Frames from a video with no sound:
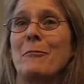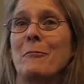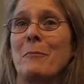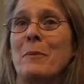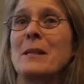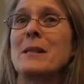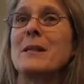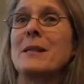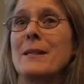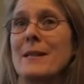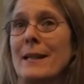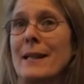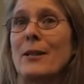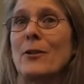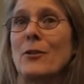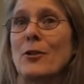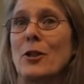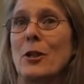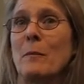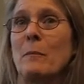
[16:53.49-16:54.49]
business
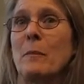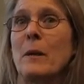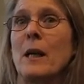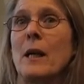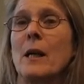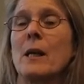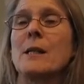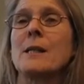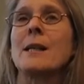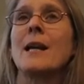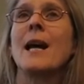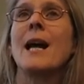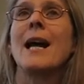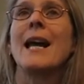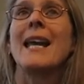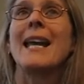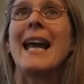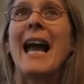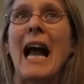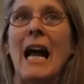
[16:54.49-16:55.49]
leadership because
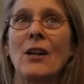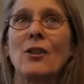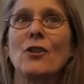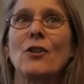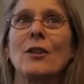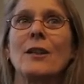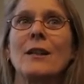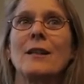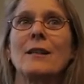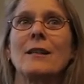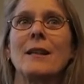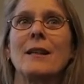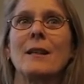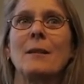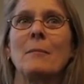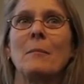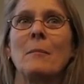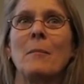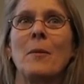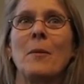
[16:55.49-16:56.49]
he actually did
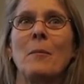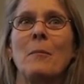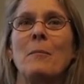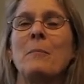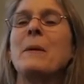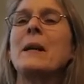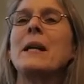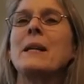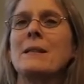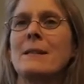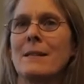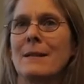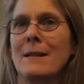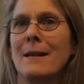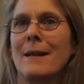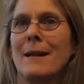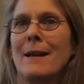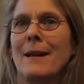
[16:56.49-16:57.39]
the biggest